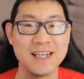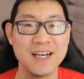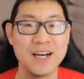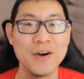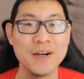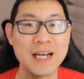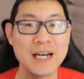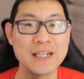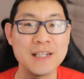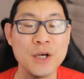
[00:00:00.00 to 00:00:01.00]
All right, you
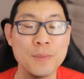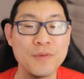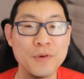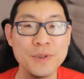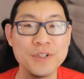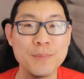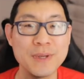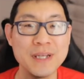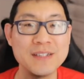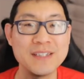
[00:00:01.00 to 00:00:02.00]
guys, before we jump
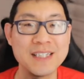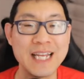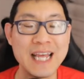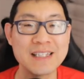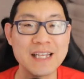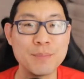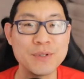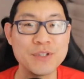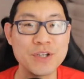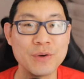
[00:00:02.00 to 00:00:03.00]
into today's
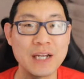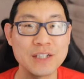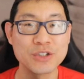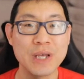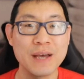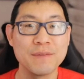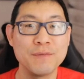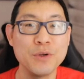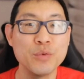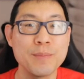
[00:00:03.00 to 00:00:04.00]
episode, I just have a
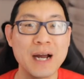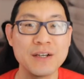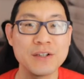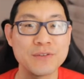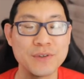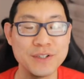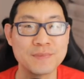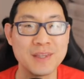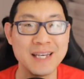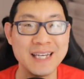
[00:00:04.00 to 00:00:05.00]
few reminders for you.
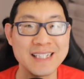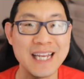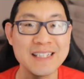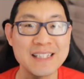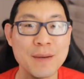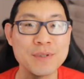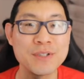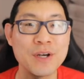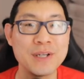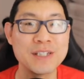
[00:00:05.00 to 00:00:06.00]
Today's
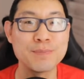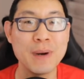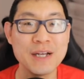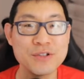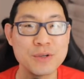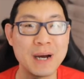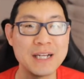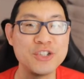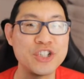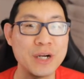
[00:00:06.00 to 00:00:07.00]
episode is sponsored by
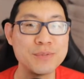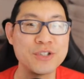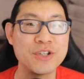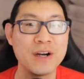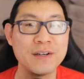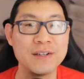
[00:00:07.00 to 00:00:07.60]
Jumpstart.